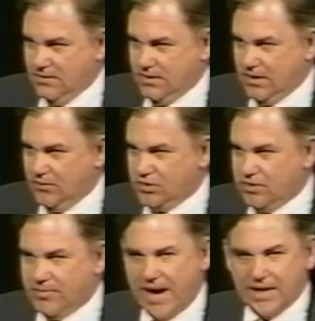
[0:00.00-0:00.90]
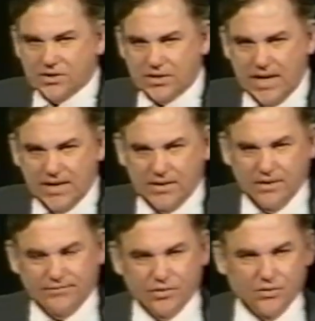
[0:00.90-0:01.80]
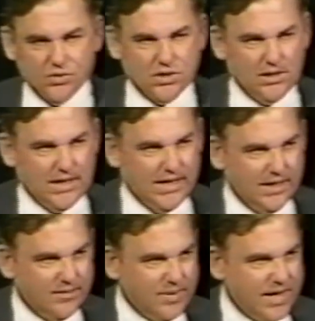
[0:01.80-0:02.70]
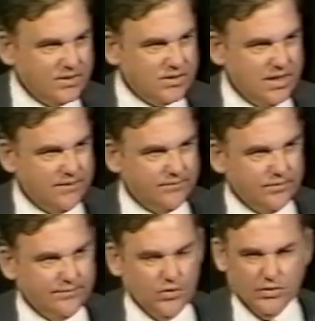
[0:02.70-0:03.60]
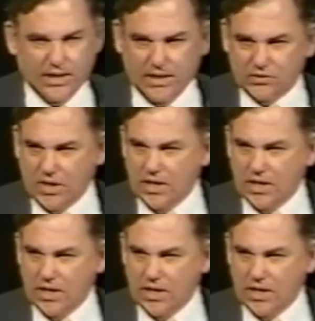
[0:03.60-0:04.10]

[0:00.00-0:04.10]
and he was in Pakistan, and therefore he was delayed in Pakistan for a few days.